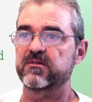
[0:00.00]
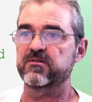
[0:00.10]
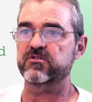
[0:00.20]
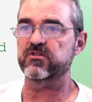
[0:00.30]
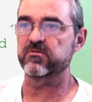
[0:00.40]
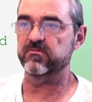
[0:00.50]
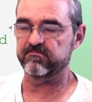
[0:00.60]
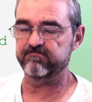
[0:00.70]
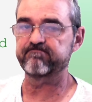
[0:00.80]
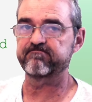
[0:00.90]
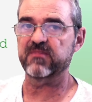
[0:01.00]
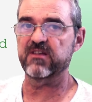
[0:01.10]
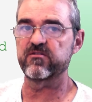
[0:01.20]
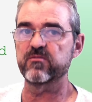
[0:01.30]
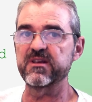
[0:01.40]
So,
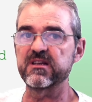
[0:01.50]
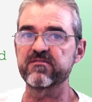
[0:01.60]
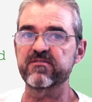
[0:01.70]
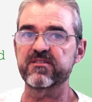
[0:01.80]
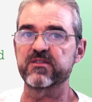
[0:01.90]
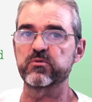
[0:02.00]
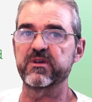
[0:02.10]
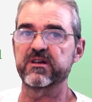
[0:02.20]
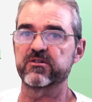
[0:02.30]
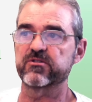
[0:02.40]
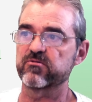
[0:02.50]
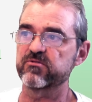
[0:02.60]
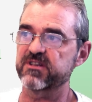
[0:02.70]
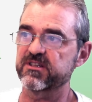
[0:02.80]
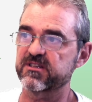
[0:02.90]
if you believe that we are not
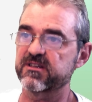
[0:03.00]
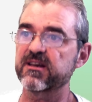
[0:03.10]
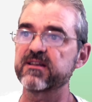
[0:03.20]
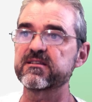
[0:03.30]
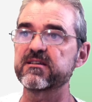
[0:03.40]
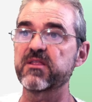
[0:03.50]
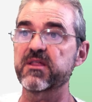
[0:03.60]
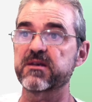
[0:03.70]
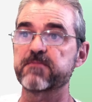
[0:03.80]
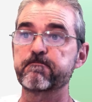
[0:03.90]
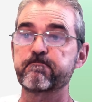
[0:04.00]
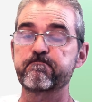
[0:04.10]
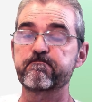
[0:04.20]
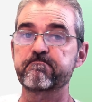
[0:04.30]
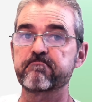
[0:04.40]
losing generality, then
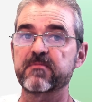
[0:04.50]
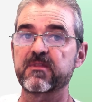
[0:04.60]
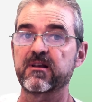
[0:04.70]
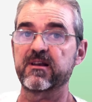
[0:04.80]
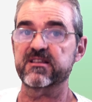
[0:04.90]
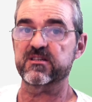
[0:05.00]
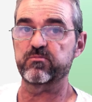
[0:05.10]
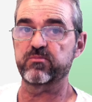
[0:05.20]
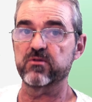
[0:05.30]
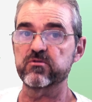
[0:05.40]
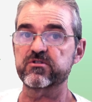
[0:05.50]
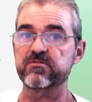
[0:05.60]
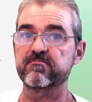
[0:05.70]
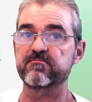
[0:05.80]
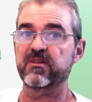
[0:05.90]
let us
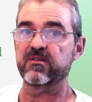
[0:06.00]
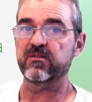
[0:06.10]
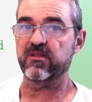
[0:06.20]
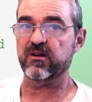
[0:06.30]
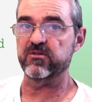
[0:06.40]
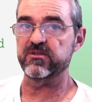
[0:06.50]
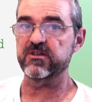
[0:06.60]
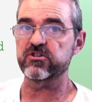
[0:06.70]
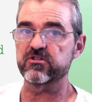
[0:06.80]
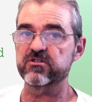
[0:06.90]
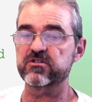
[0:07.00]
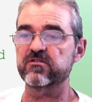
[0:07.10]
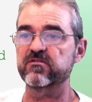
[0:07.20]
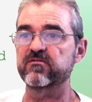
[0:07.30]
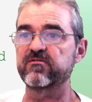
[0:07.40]
pose the
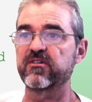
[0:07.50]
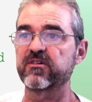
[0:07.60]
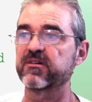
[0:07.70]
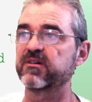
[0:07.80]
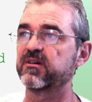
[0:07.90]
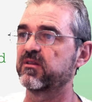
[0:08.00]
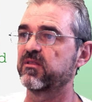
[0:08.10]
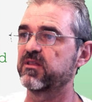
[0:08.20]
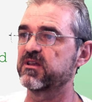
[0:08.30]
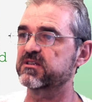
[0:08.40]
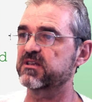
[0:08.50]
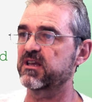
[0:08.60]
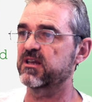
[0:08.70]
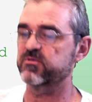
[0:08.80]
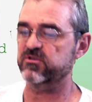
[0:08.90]
conditions for this
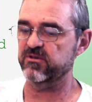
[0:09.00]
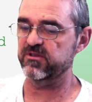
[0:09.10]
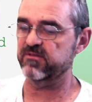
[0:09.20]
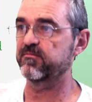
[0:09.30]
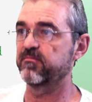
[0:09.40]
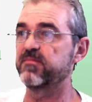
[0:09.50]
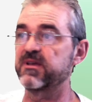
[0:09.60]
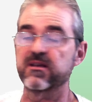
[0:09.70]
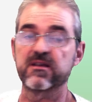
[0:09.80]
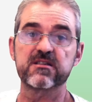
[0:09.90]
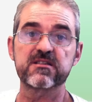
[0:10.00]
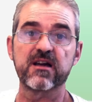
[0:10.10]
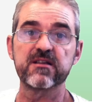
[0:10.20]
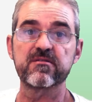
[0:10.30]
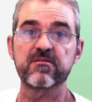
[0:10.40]
ellipsoid being
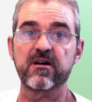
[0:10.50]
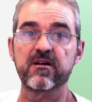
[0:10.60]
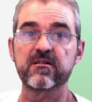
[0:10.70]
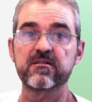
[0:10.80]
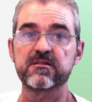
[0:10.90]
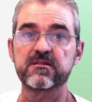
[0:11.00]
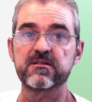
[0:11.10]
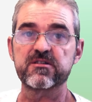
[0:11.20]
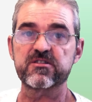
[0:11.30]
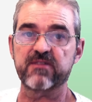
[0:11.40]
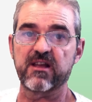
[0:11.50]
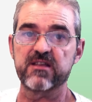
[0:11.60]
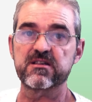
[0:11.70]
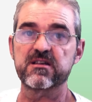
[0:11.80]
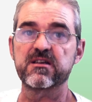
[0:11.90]
inside the
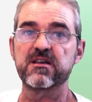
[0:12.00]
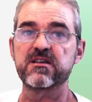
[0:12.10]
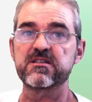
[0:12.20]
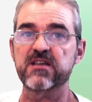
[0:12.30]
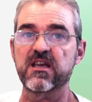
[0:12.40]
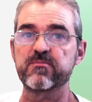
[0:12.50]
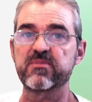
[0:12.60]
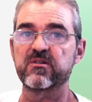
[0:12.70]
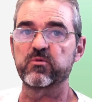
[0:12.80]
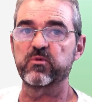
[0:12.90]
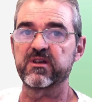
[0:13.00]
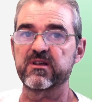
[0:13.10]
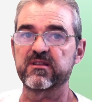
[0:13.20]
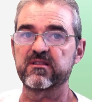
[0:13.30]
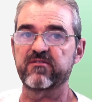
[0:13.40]
strange shape
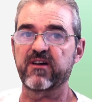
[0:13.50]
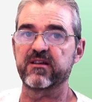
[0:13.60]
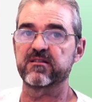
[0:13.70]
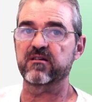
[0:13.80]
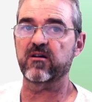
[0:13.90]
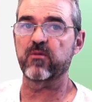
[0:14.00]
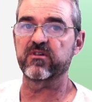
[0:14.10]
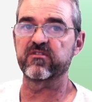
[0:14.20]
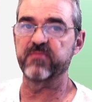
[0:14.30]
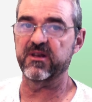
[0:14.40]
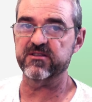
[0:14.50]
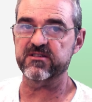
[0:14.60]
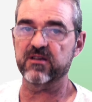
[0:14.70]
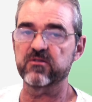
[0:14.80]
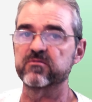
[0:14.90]
we defined a couple of
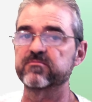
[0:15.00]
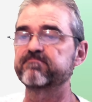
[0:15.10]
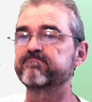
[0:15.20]
minutes ago.